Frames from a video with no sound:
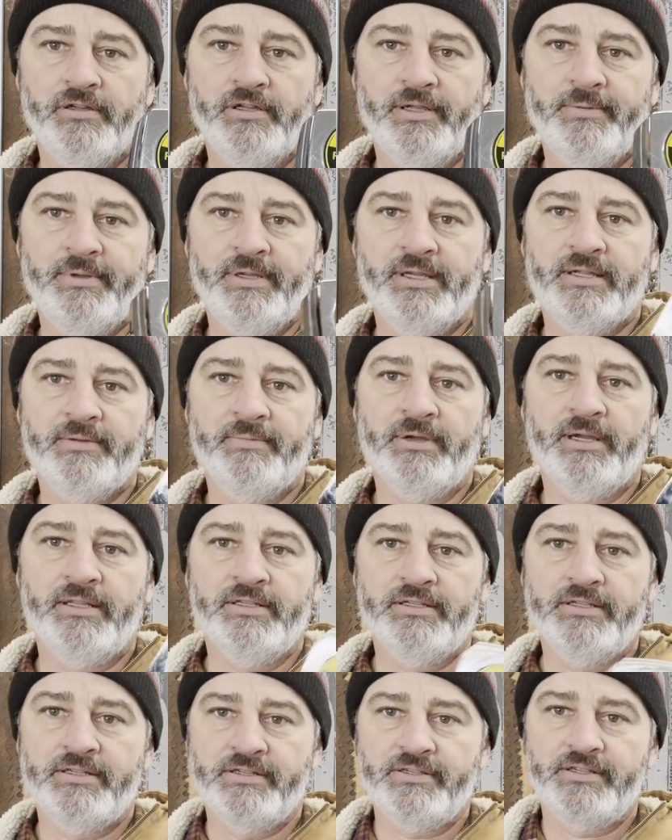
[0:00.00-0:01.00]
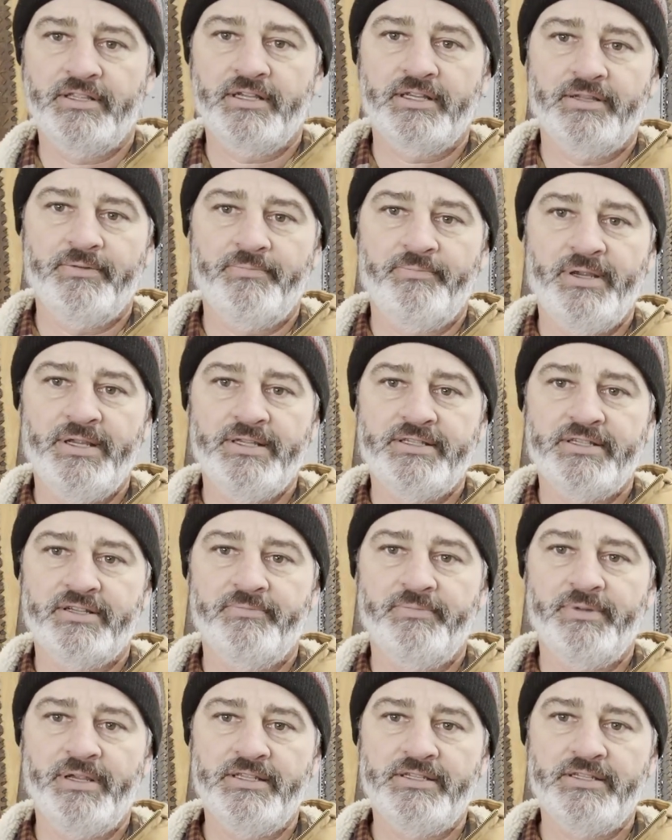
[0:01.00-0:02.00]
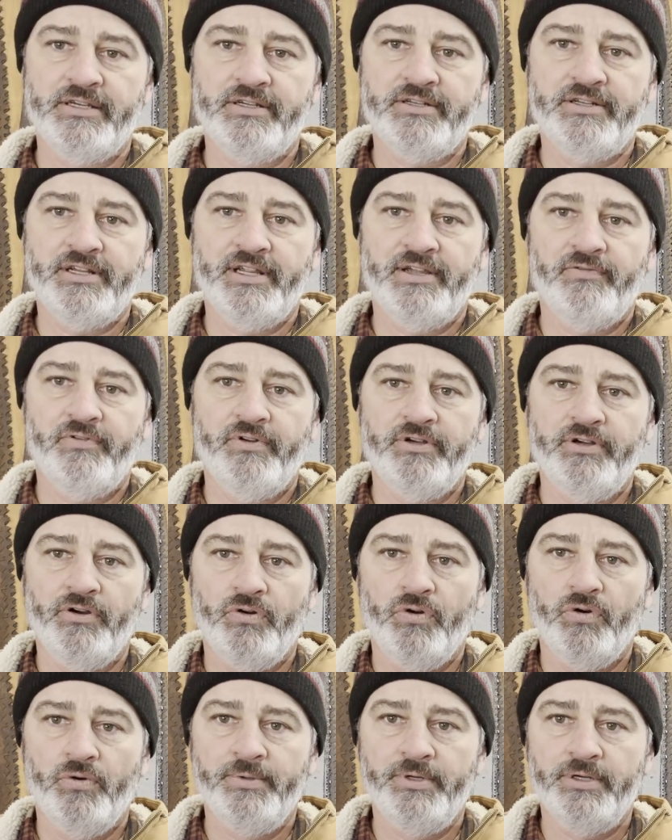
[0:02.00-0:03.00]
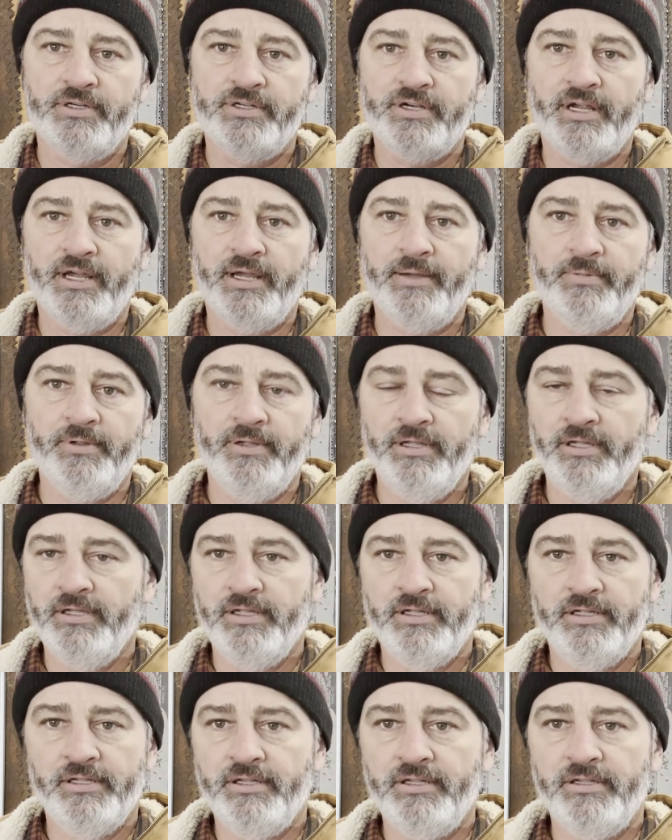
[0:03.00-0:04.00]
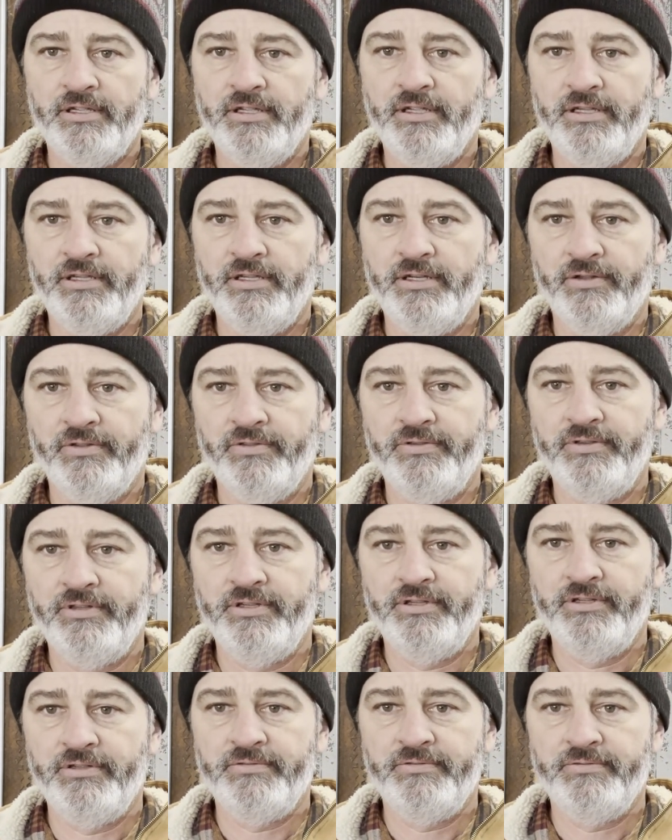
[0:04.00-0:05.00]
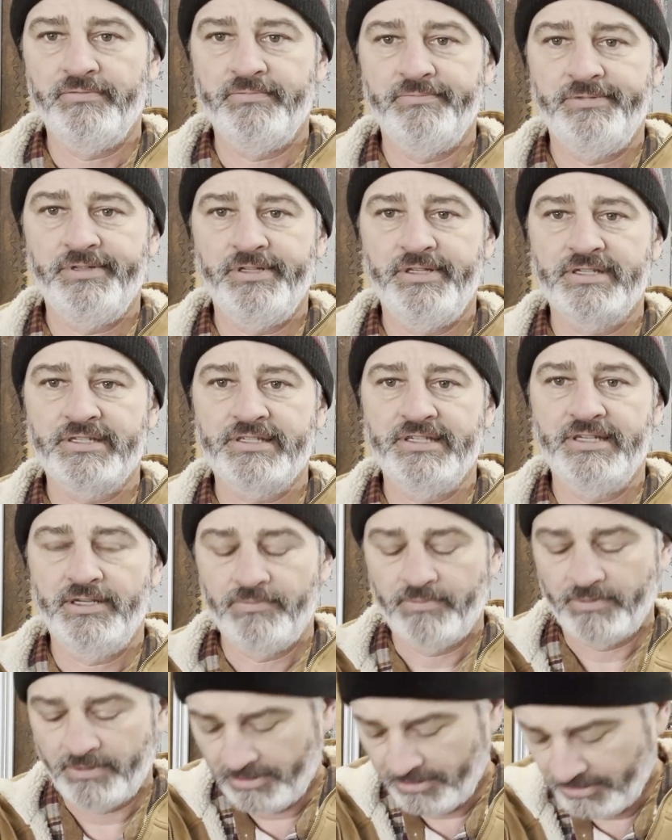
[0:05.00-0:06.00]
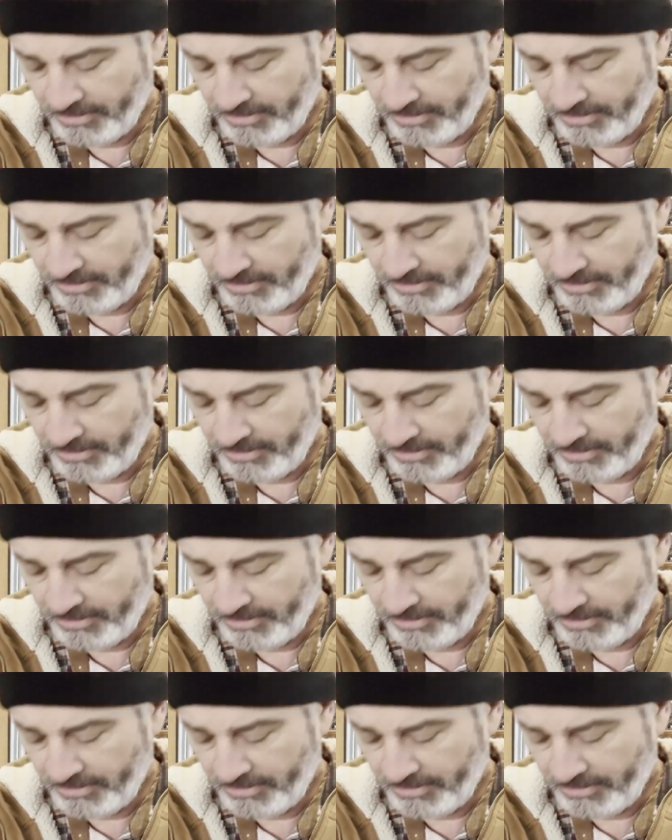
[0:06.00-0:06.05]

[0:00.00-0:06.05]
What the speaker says: I mean, come on, this is like the basic of basic. You should have one in your home, in your shop. You know, you just need one.